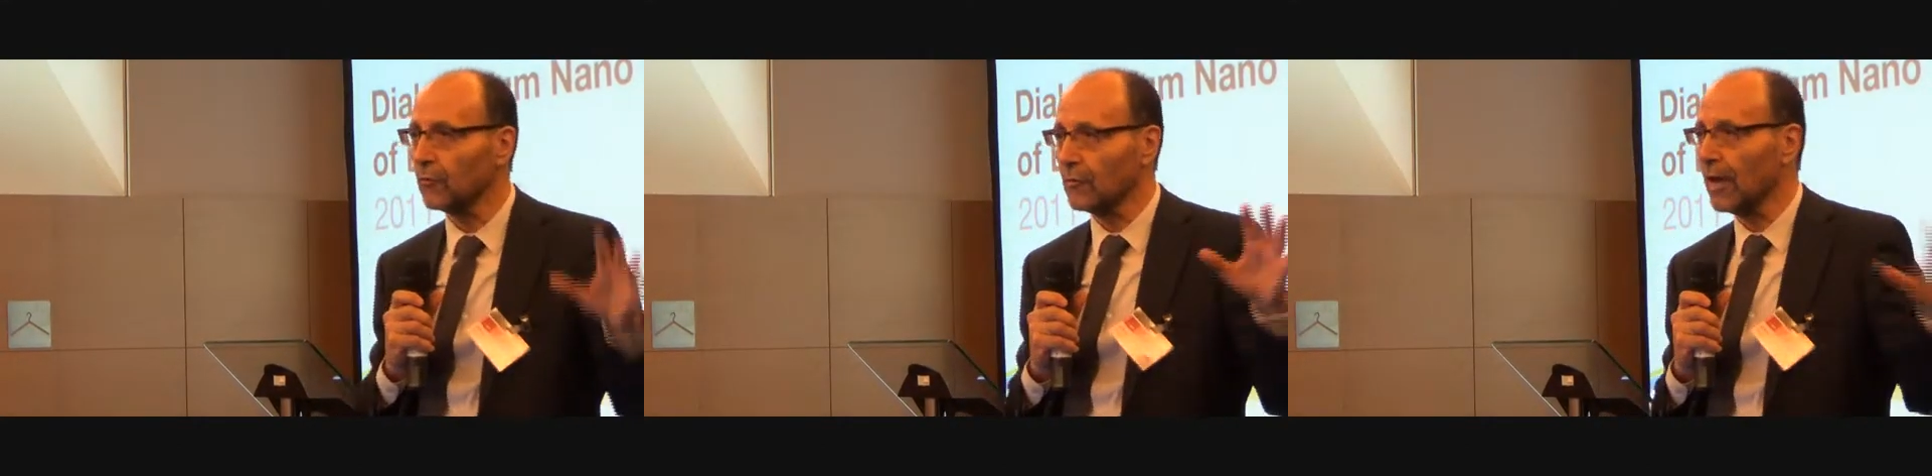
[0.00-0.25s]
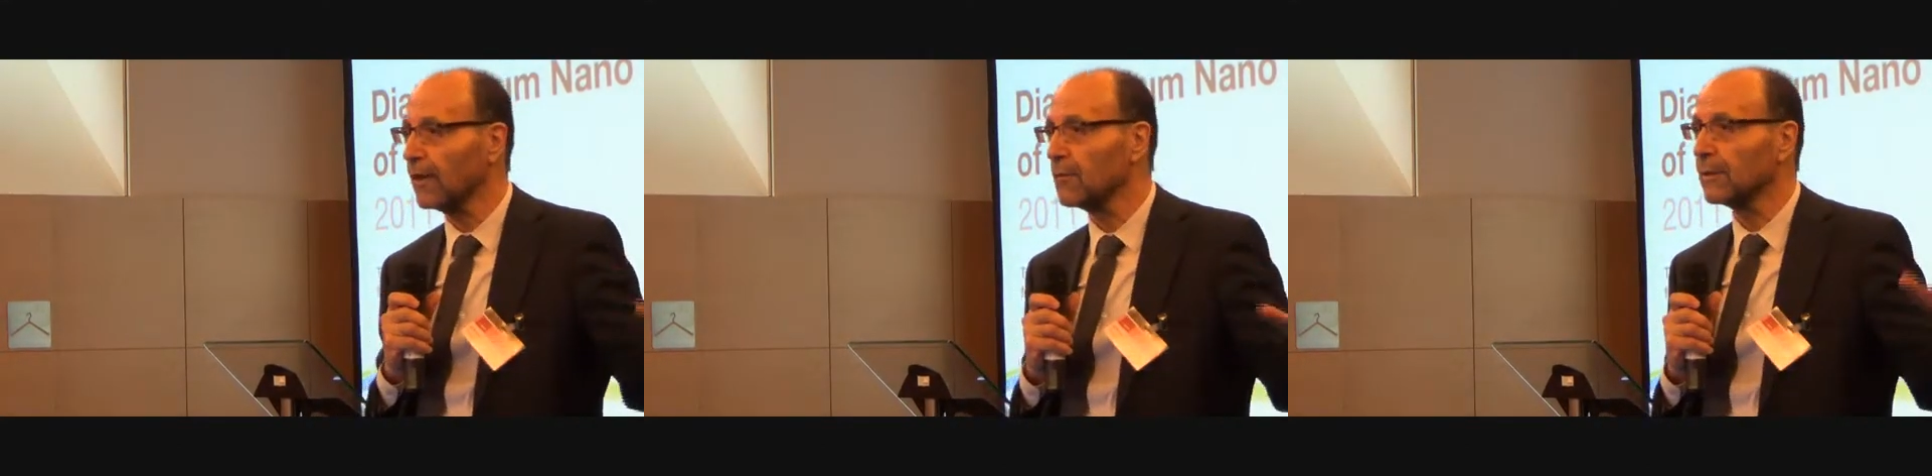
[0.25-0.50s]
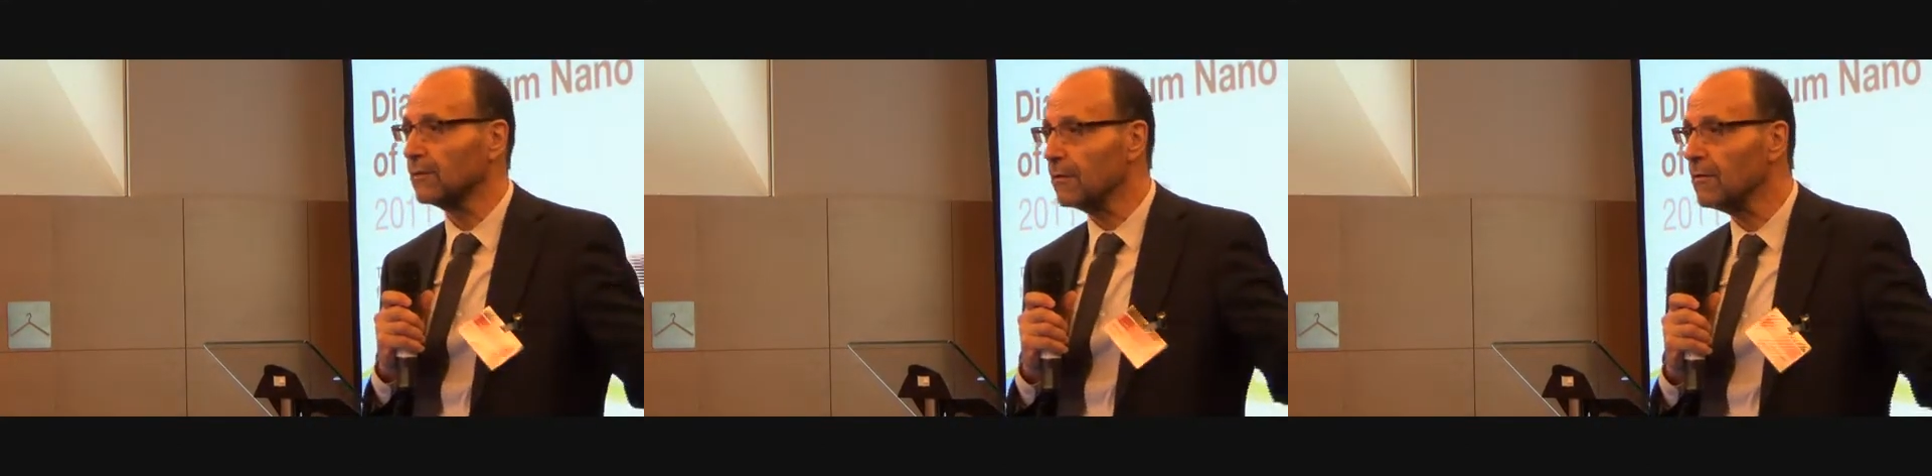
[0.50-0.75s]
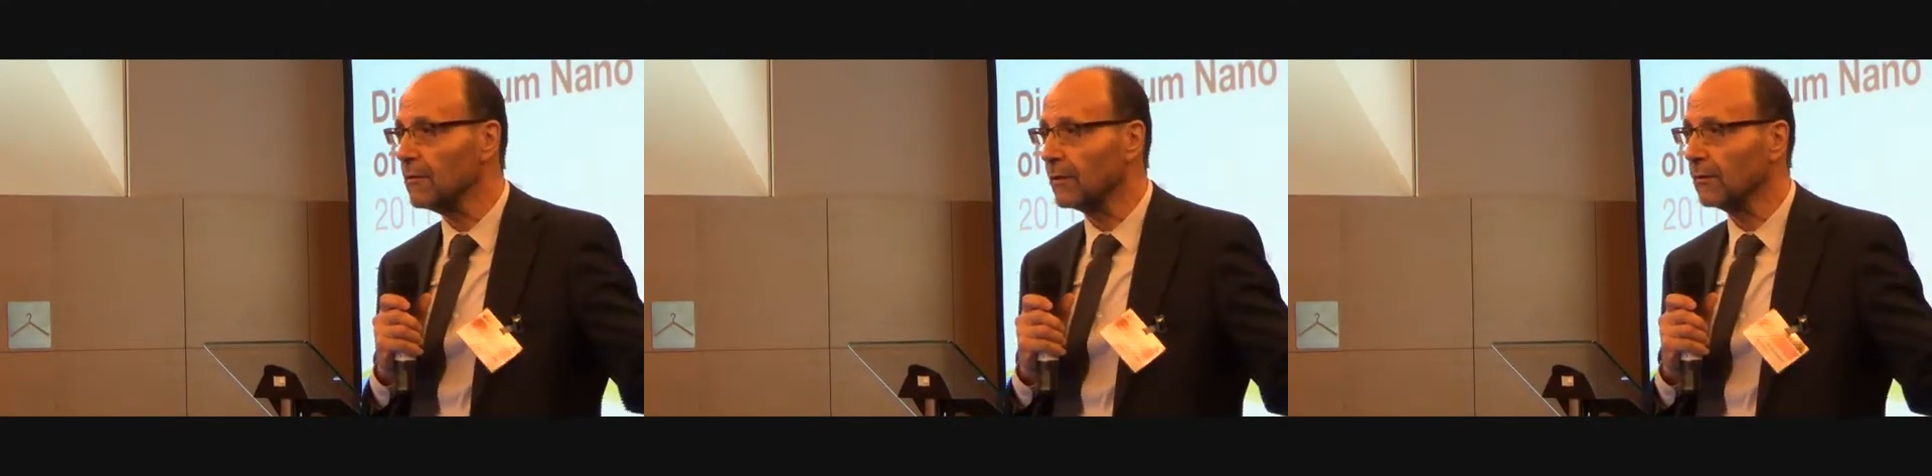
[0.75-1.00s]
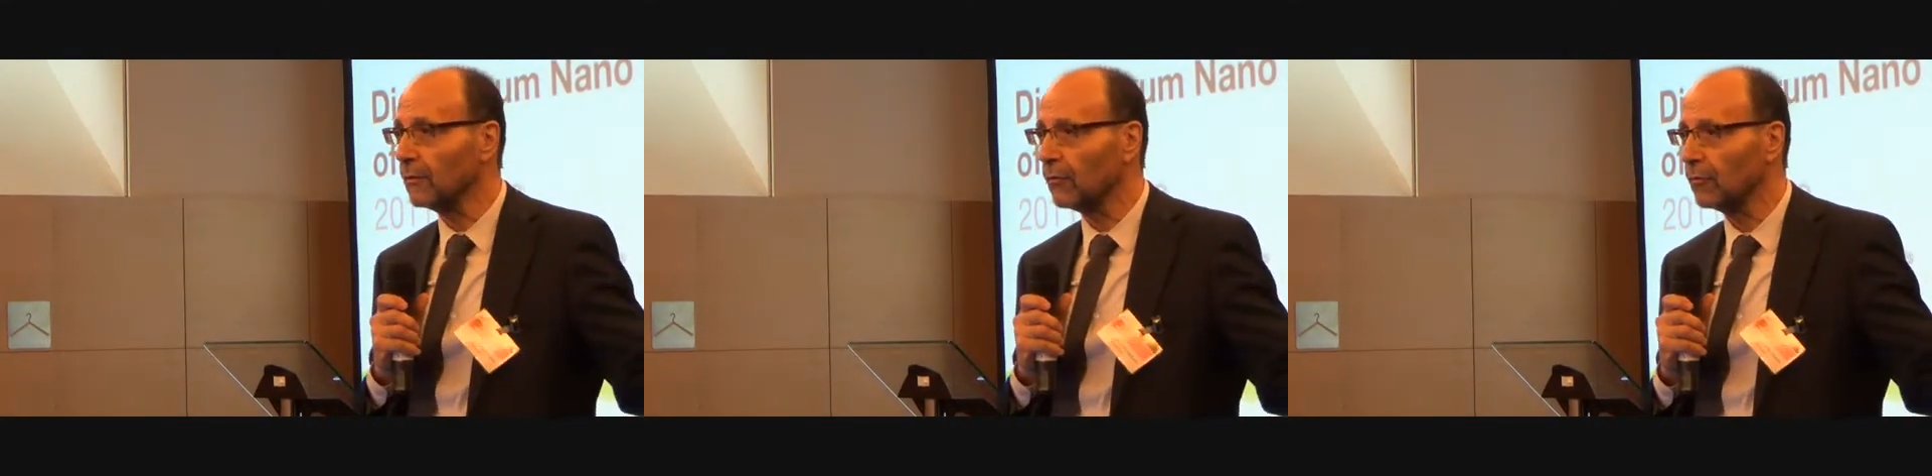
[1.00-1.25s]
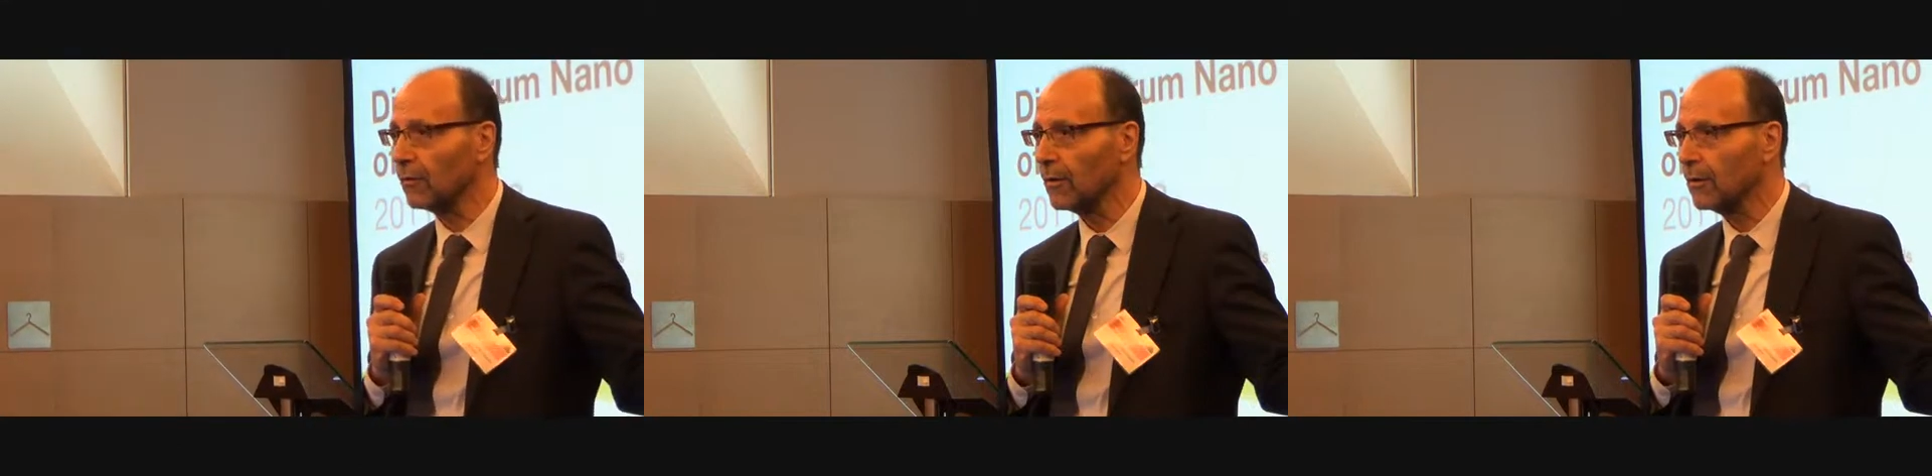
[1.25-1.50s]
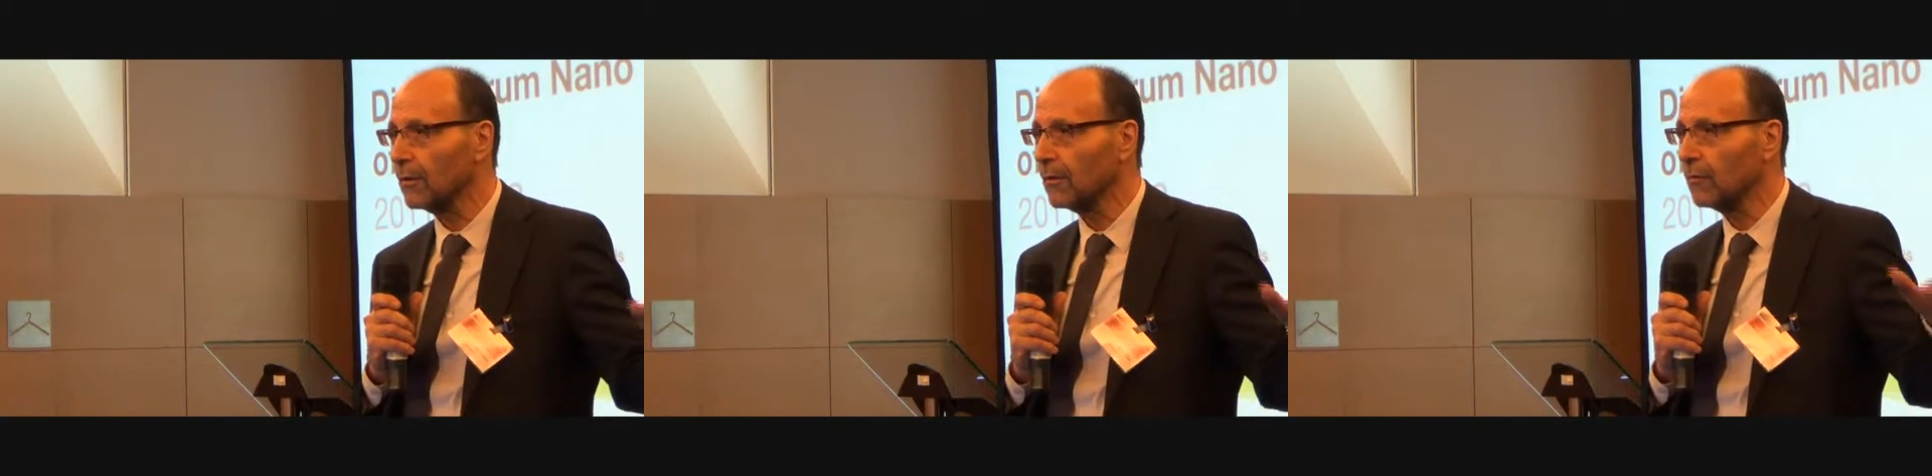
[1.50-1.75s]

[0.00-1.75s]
of nanomaterials